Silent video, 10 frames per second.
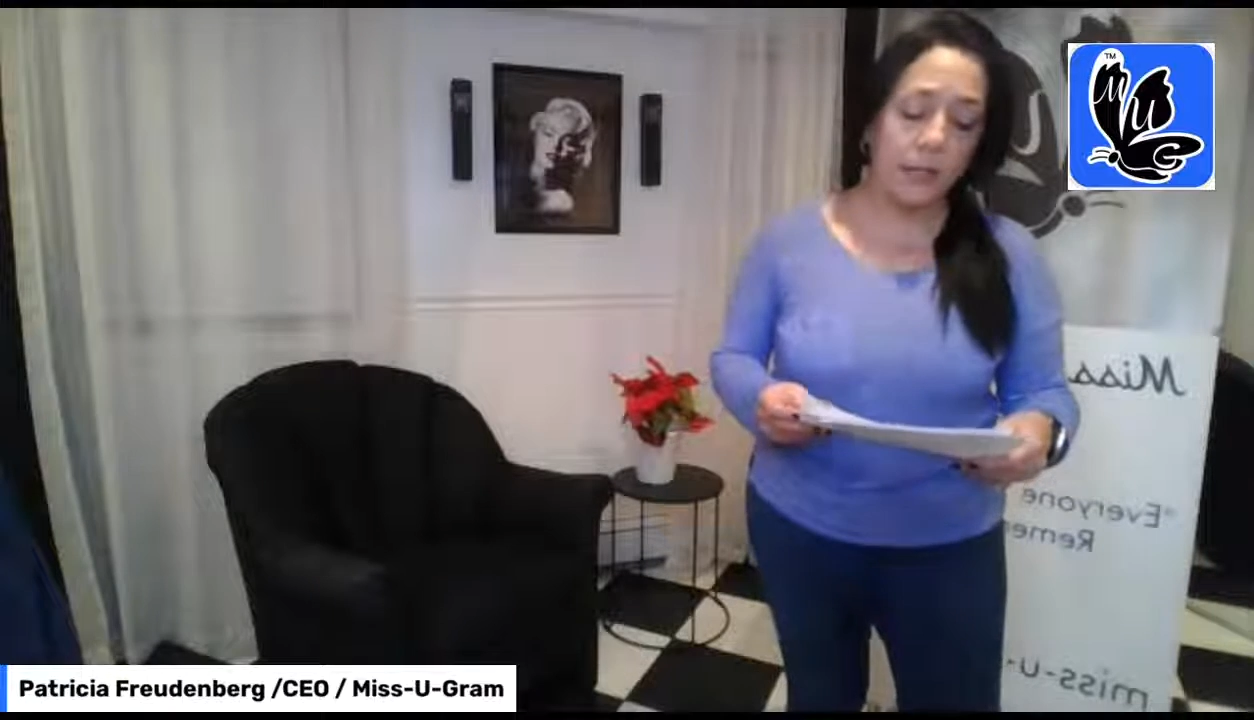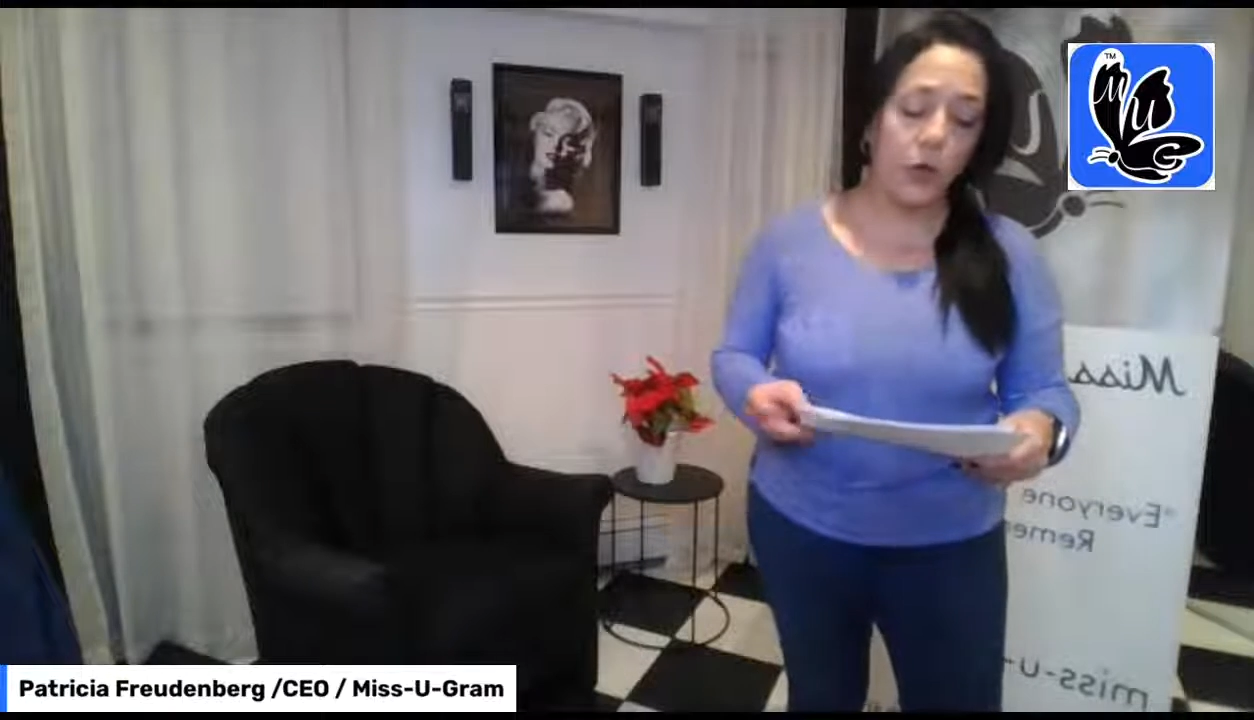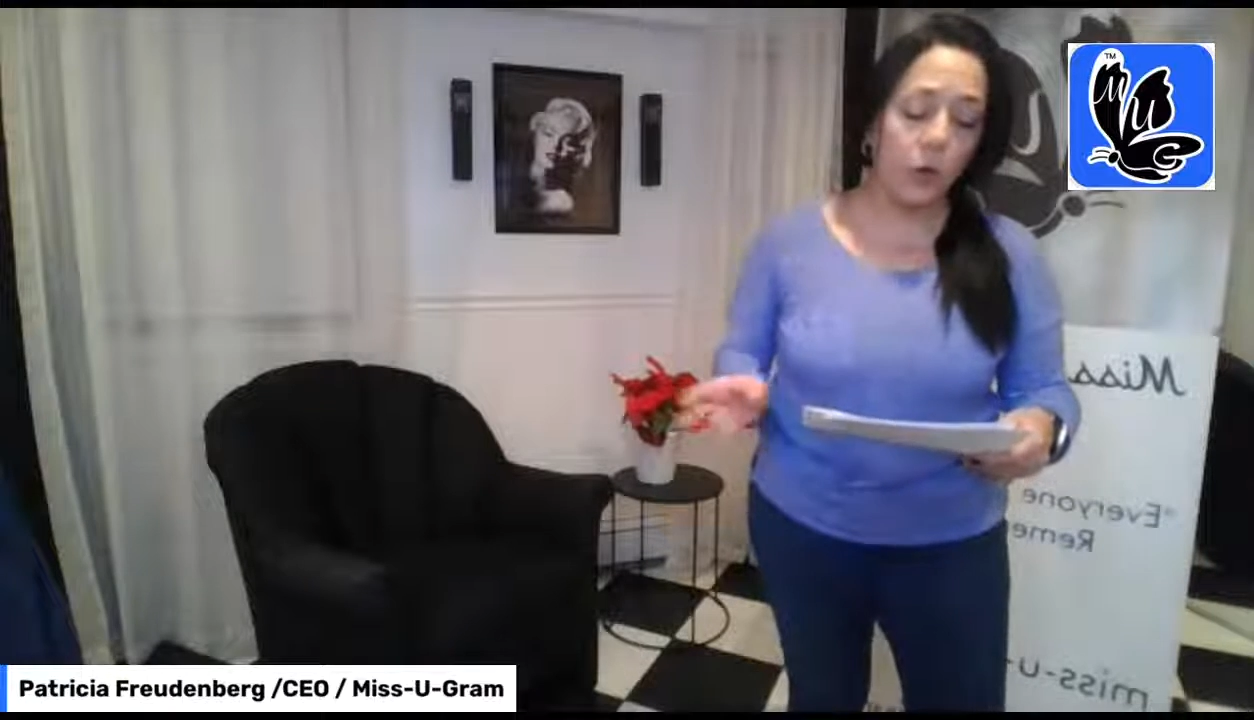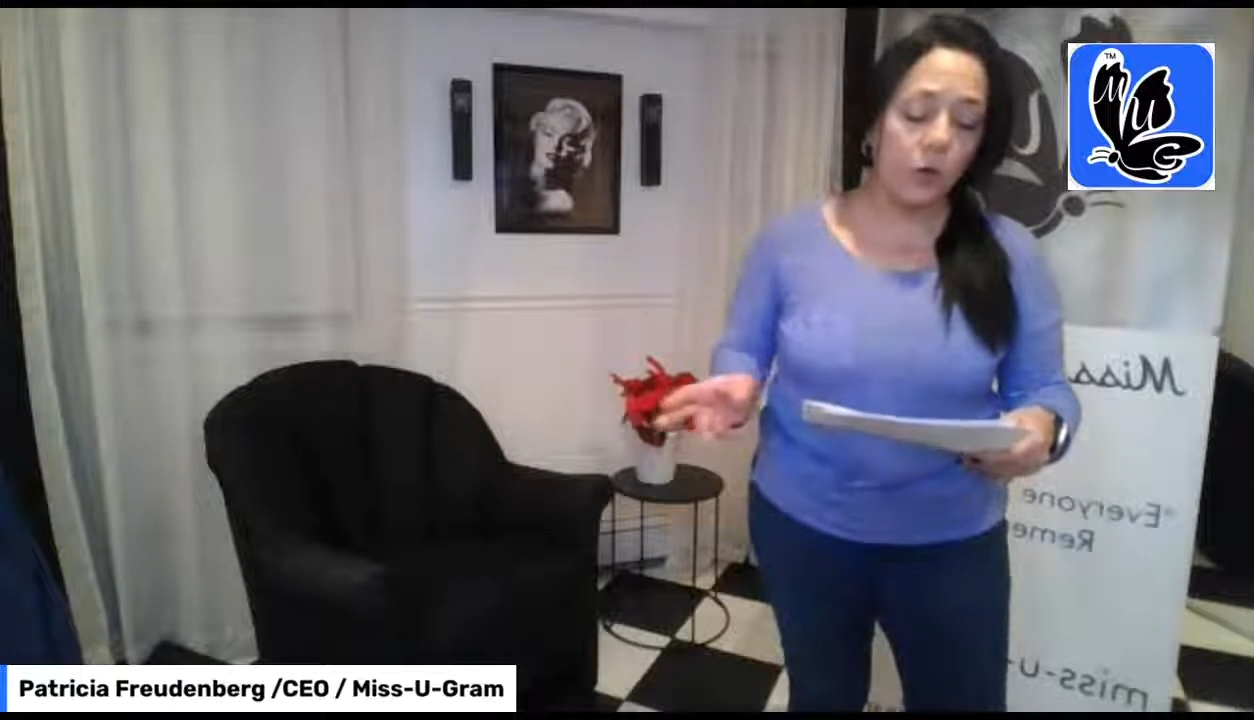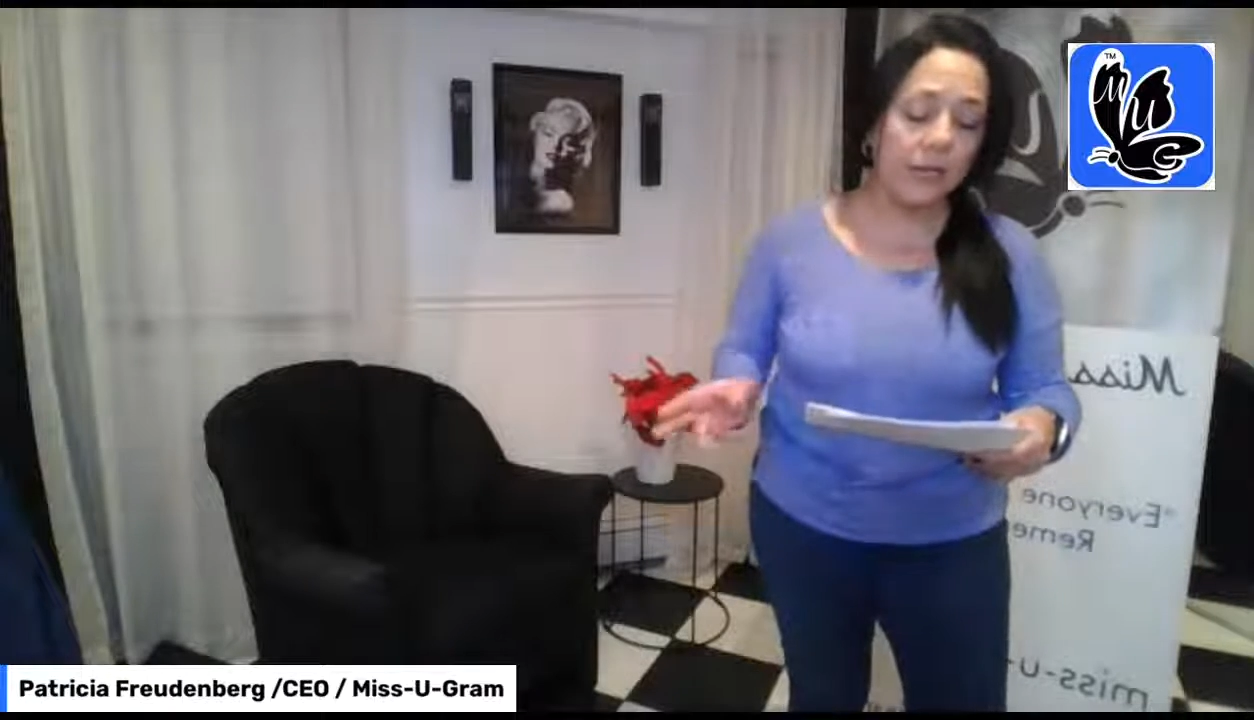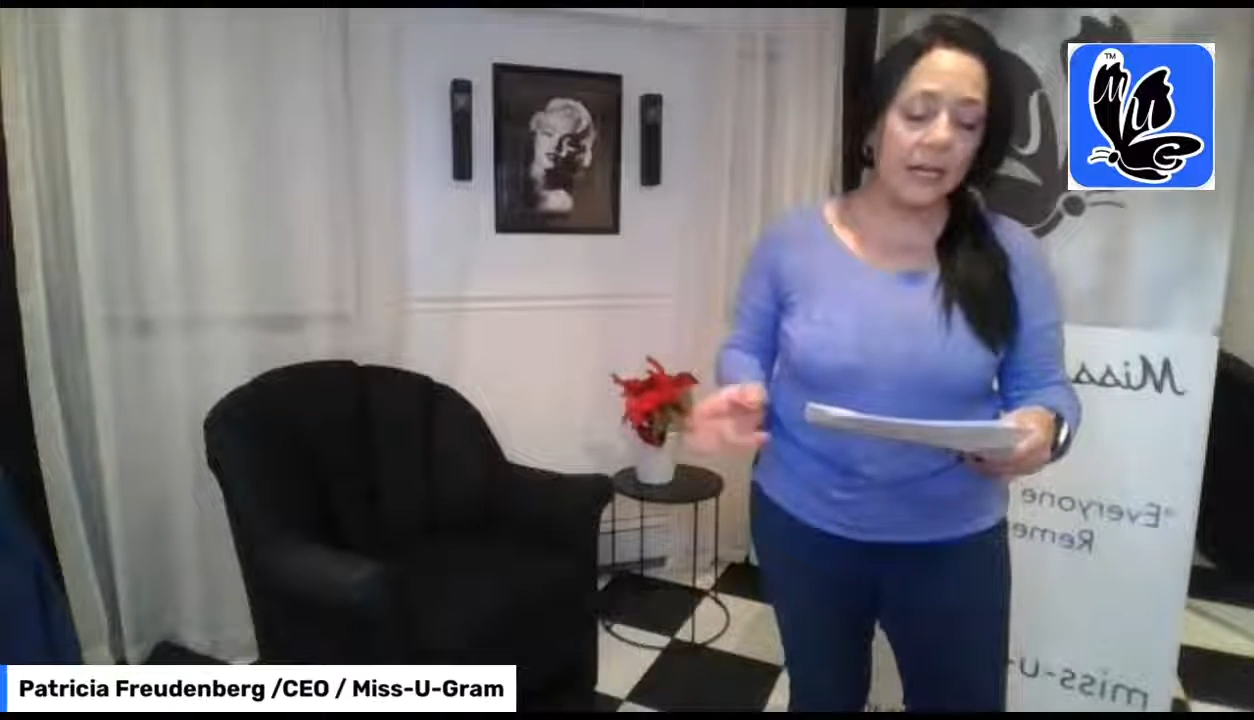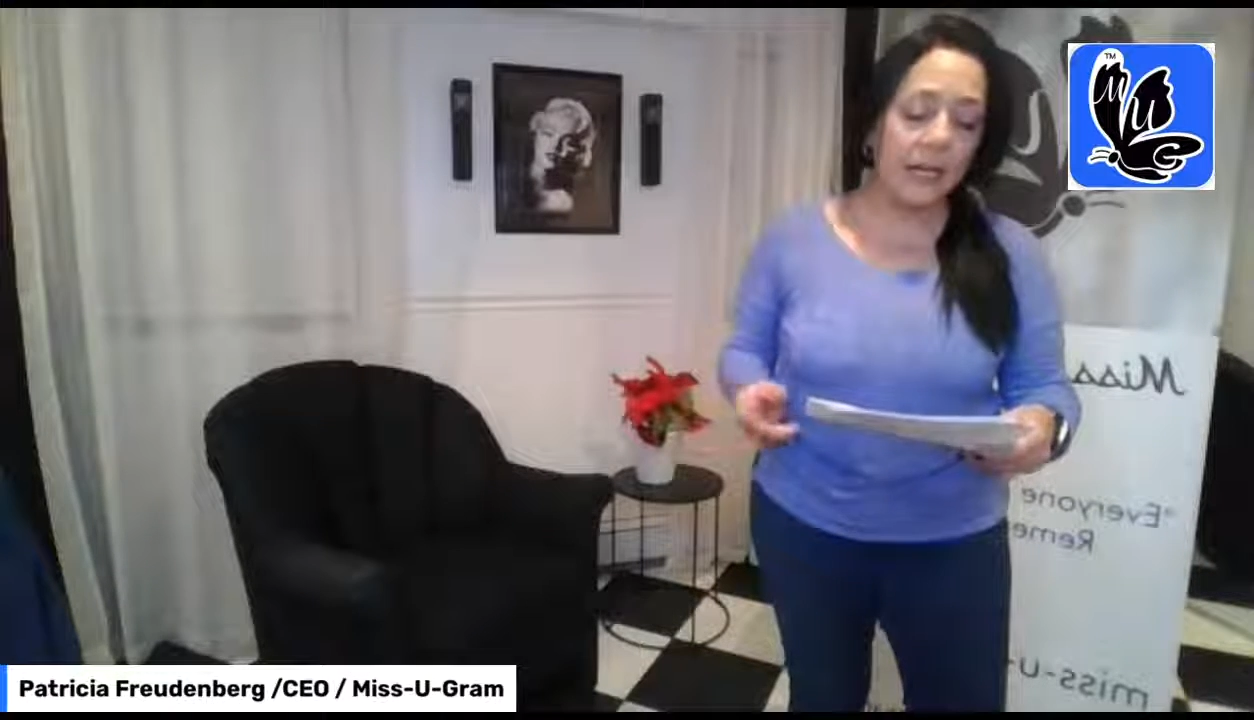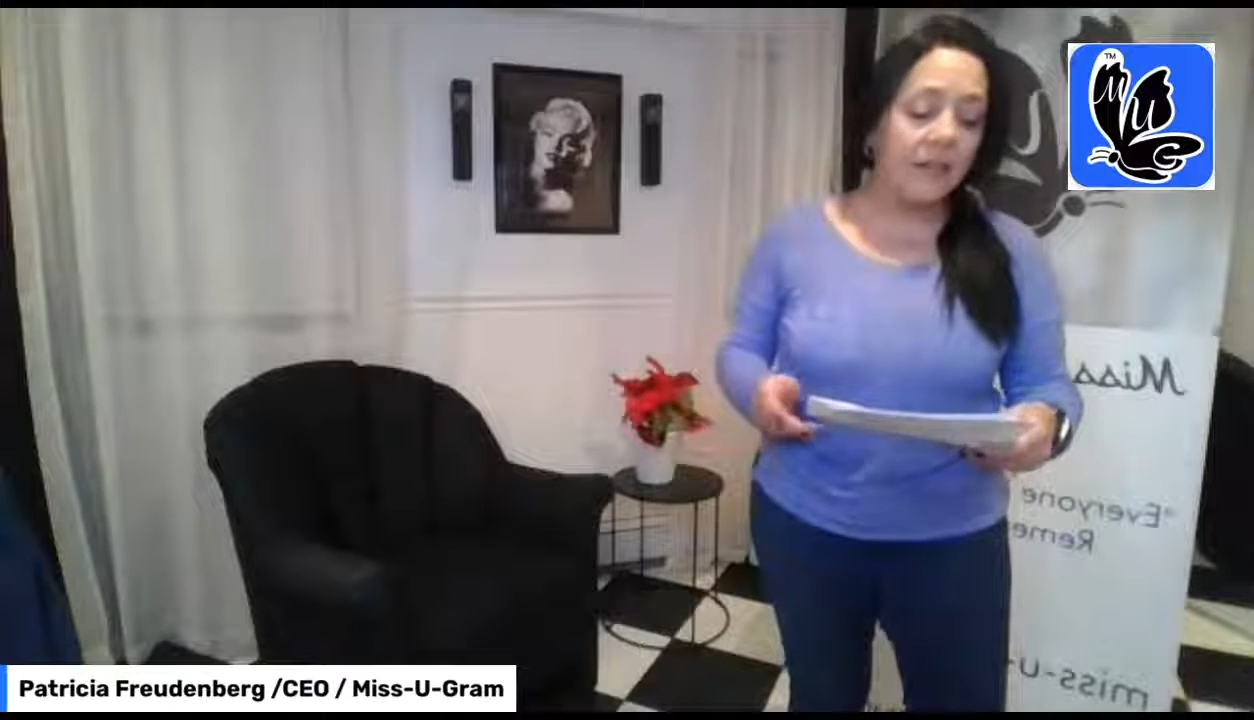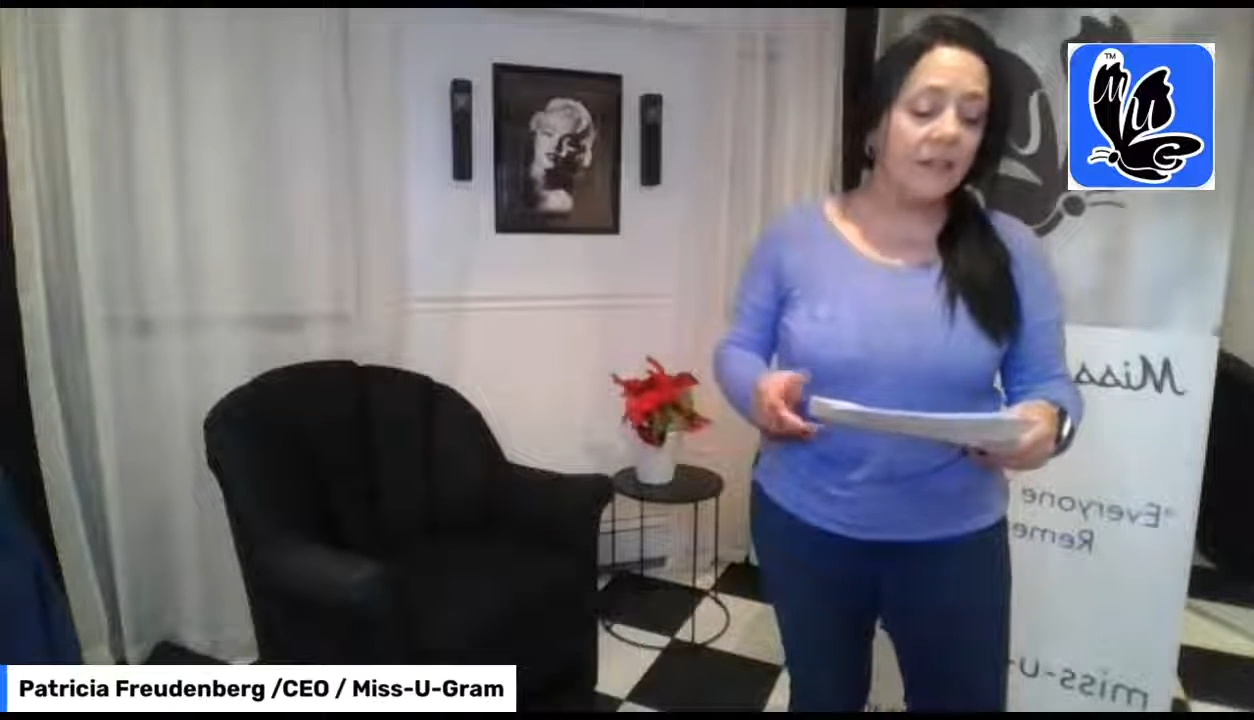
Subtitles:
totaling